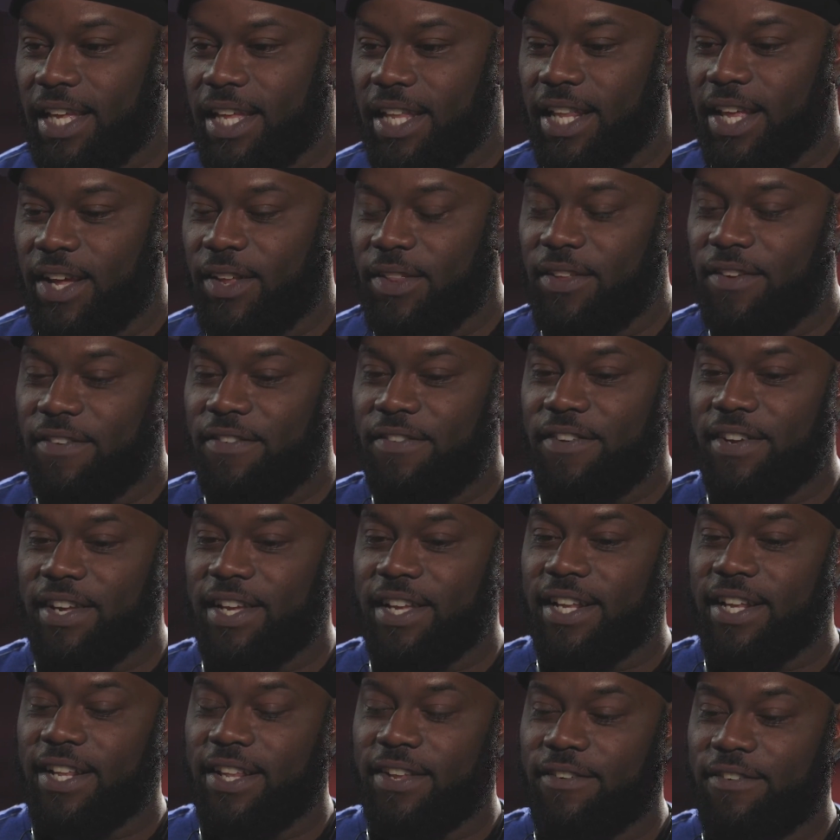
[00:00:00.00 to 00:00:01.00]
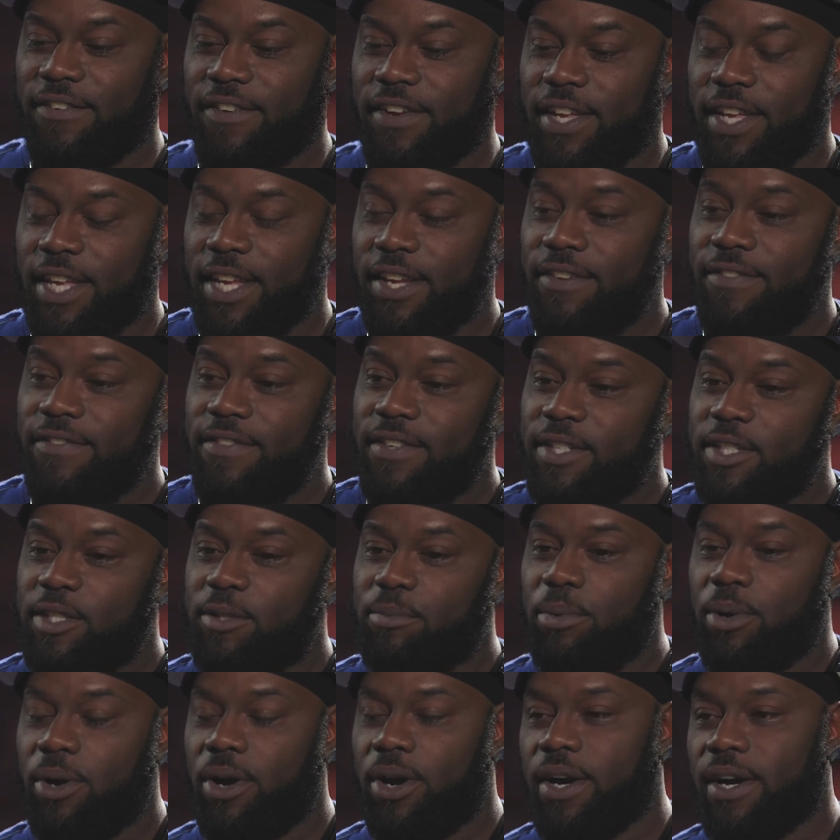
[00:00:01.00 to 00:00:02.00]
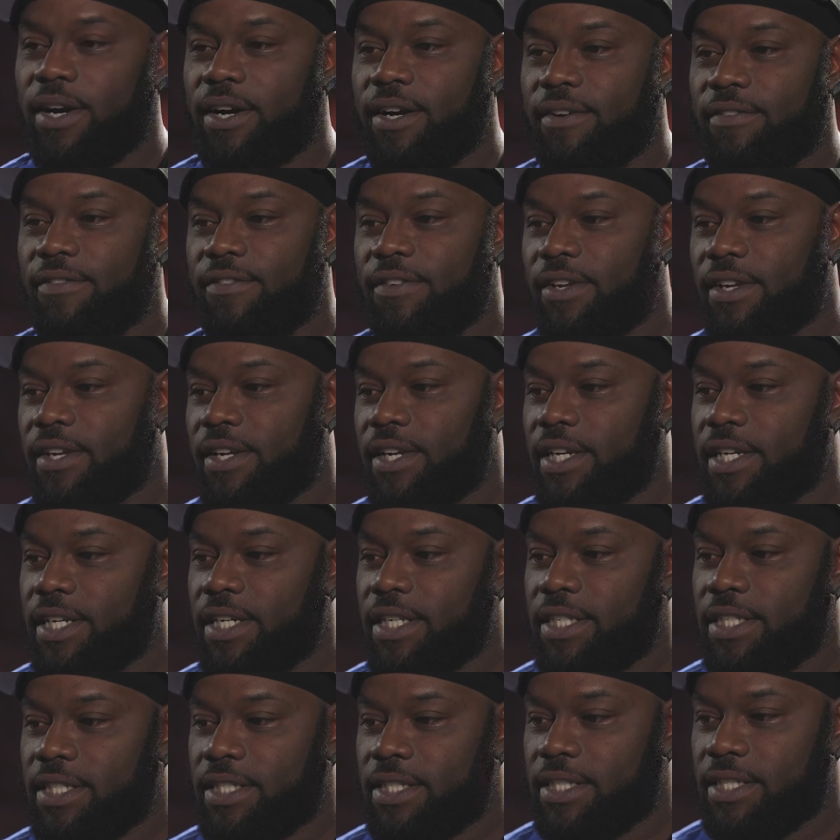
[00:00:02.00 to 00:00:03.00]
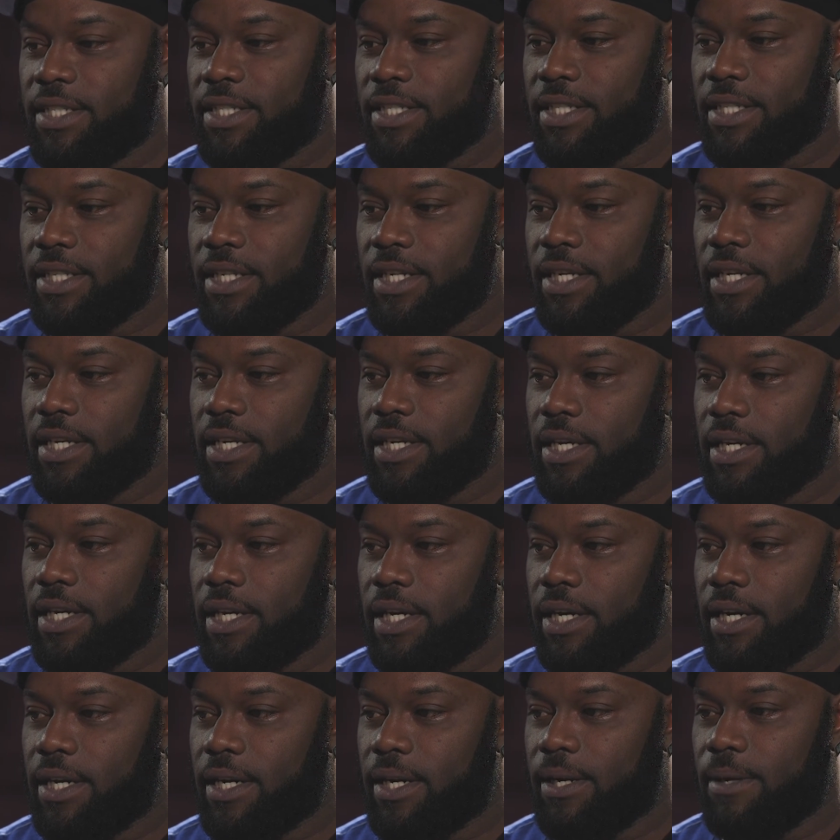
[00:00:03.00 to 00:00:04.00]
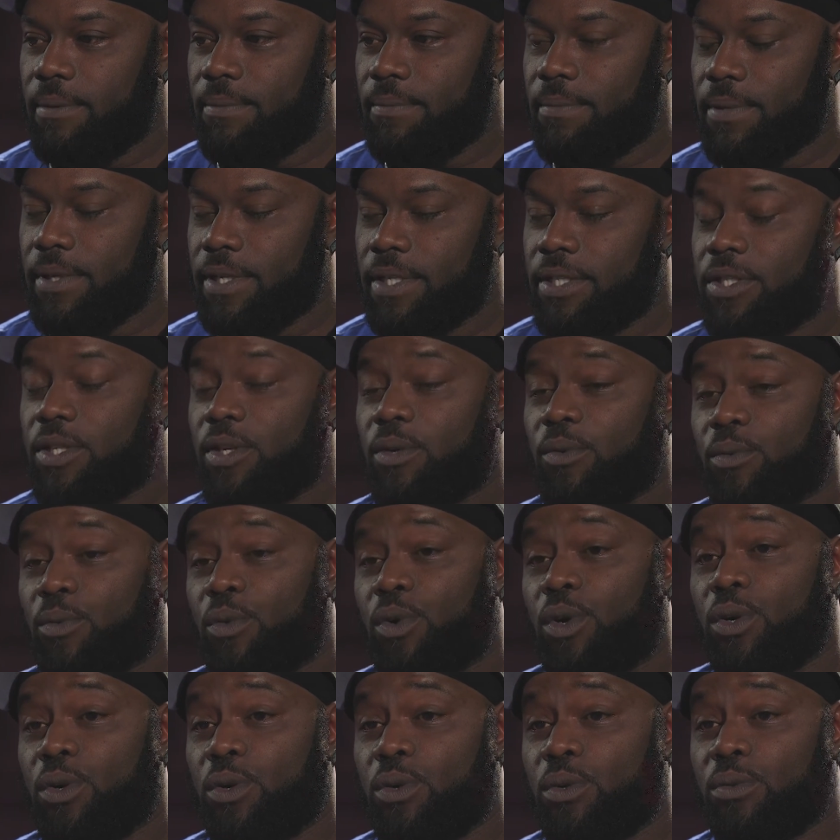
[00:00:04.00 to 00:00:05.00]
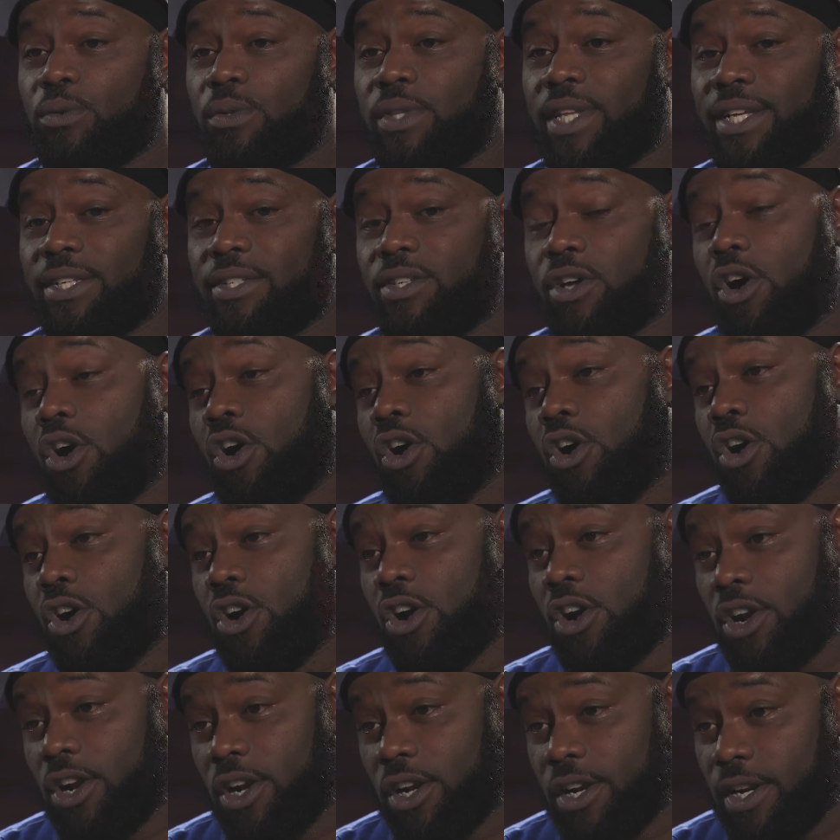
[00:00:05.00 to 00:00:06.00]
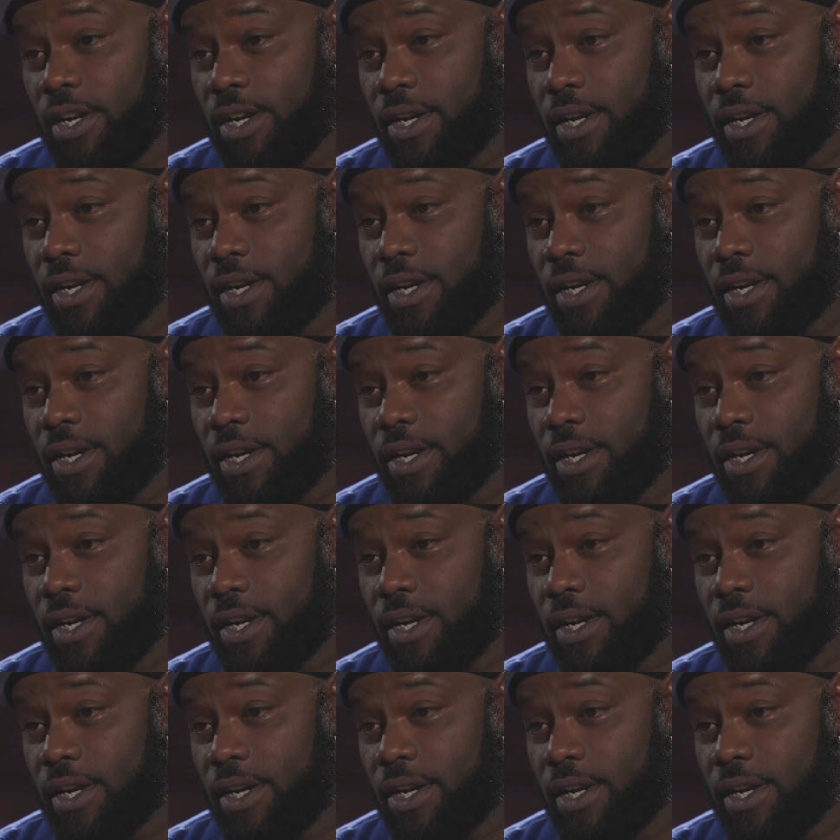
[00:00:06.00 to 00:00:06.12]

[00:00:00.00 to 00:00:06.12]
Now the forgiveness part of it is, it's a road that's hard,